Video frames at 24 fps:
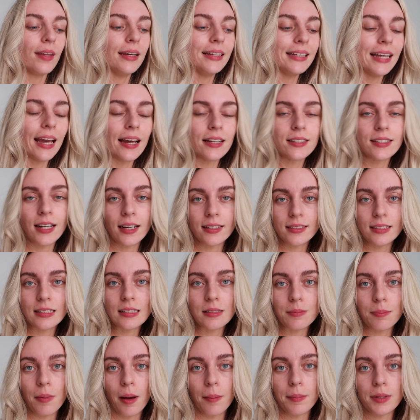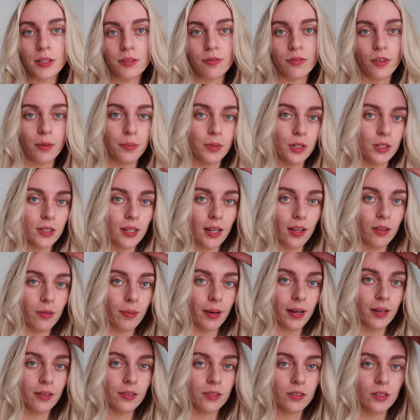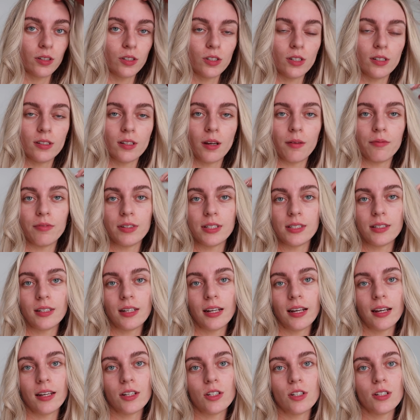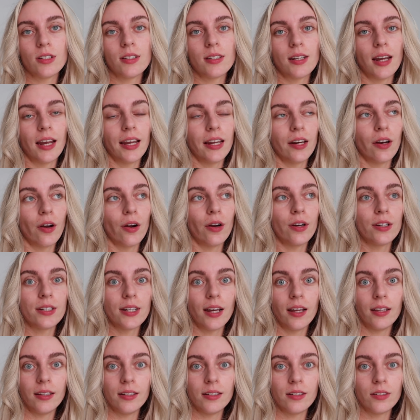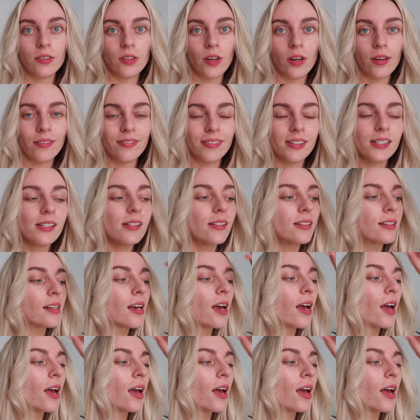yeah, Jackson's mum is from New South Wales, so she's up visiting and she's staying in a hotel in Surfers.